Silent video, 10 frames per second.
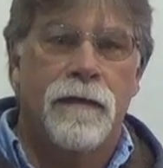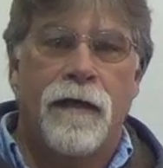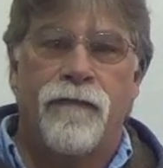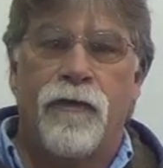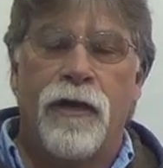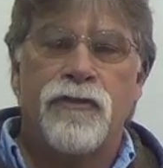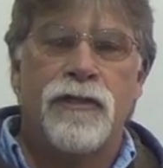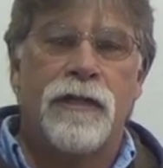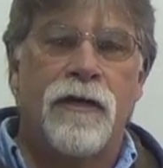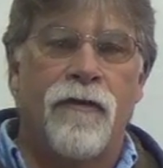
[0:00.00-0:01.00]
If you're
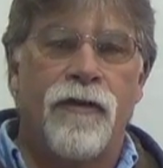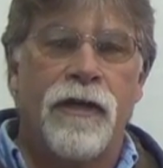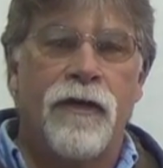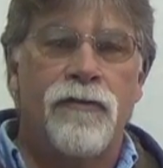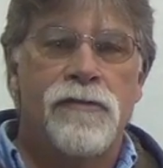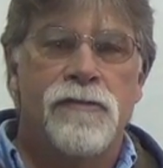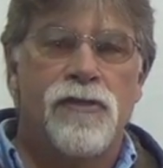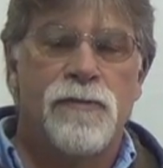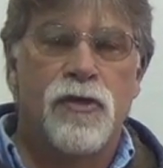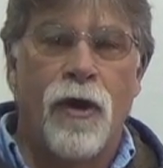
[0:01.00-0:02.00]
interested in our videos,
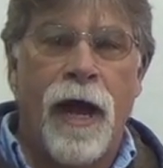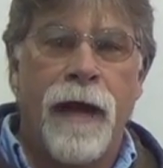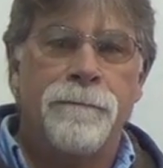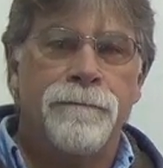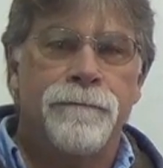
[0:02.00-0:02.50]
subscribe.